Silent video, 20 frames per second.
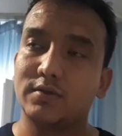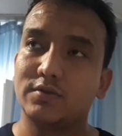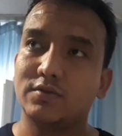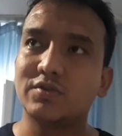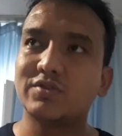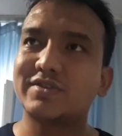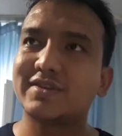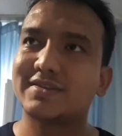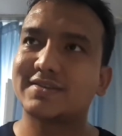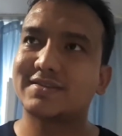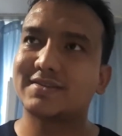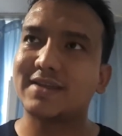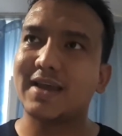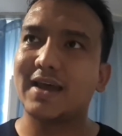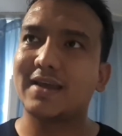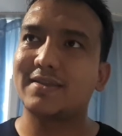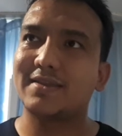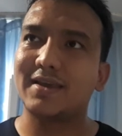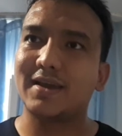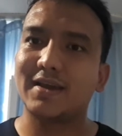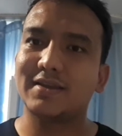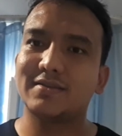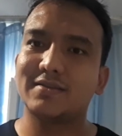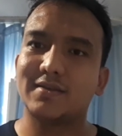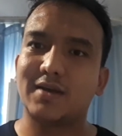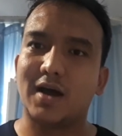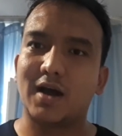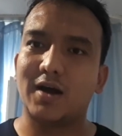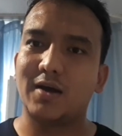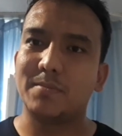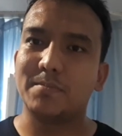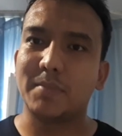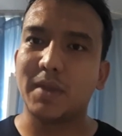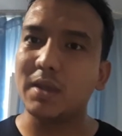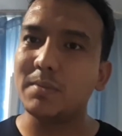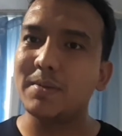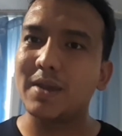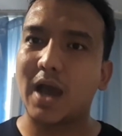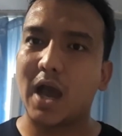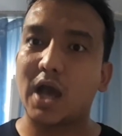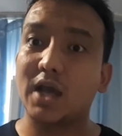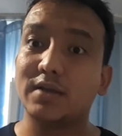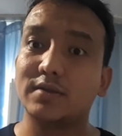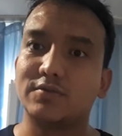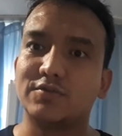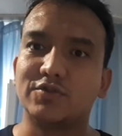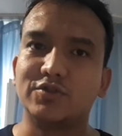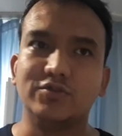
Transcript: You just said that uh, maybe I